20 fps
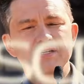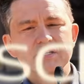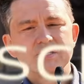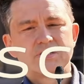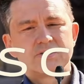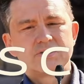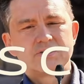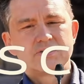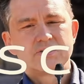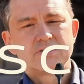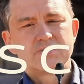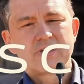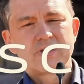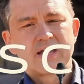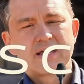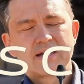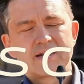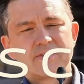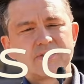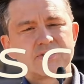to do
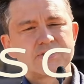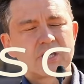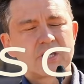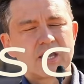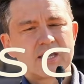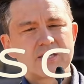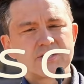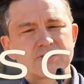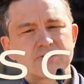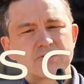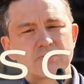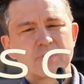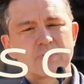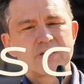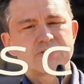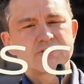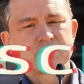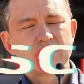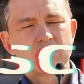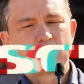that in this case. The
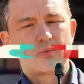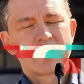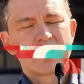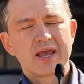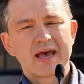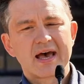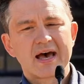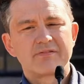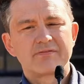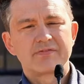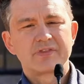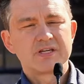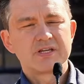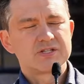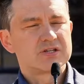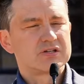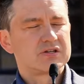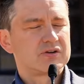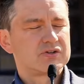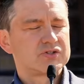reason that we have
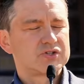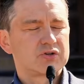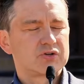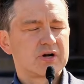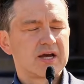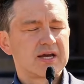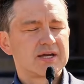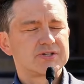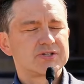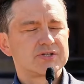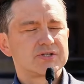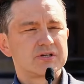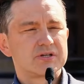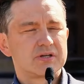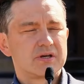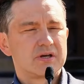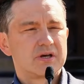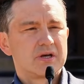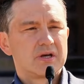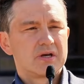these strikes
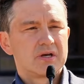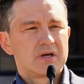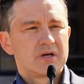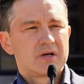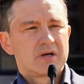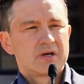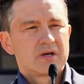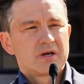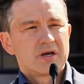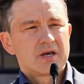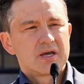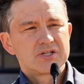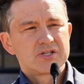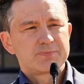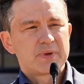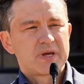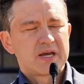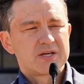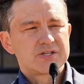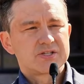is
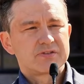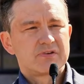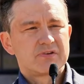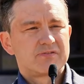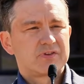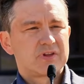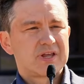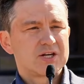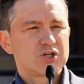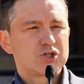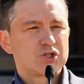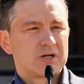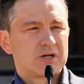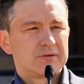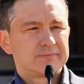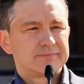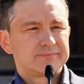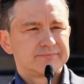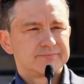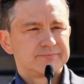because of inflation.
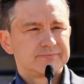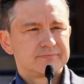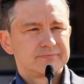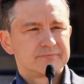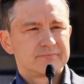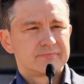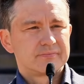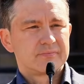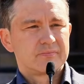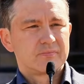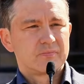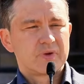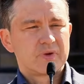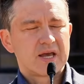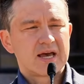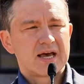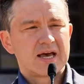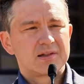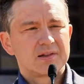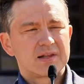
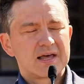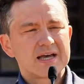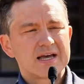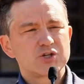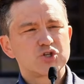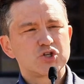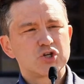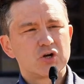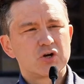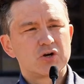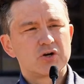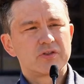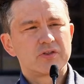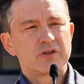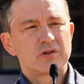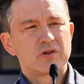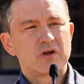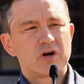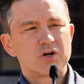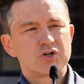We had last year
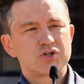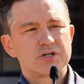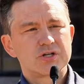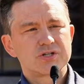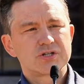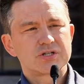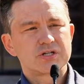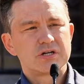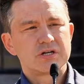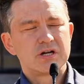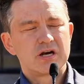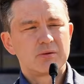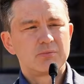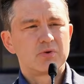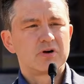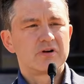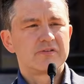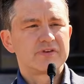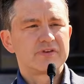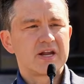the largest
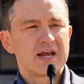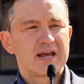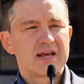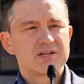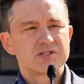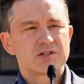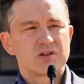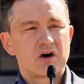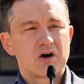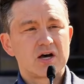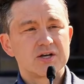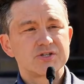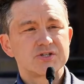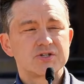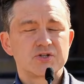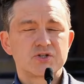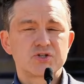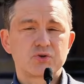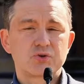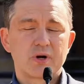number of days lost
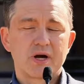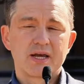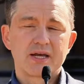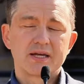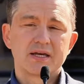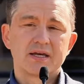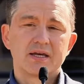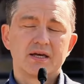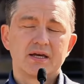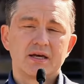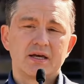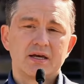to strike